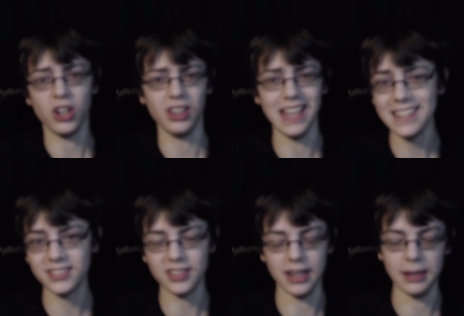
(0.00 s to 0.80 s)

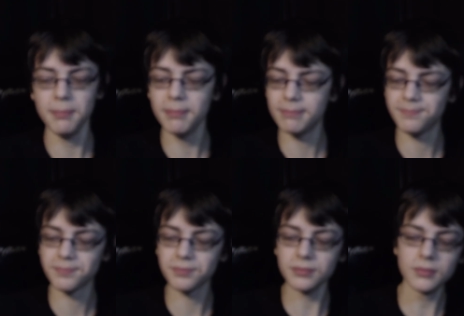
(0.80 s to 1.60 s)
last time.
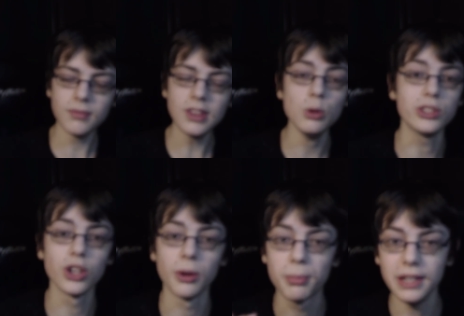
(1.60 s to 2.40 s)
We
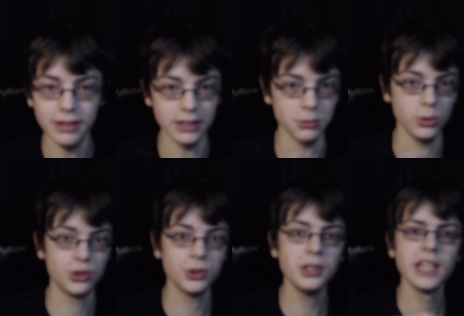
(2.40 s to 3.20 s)
saw a previous booster.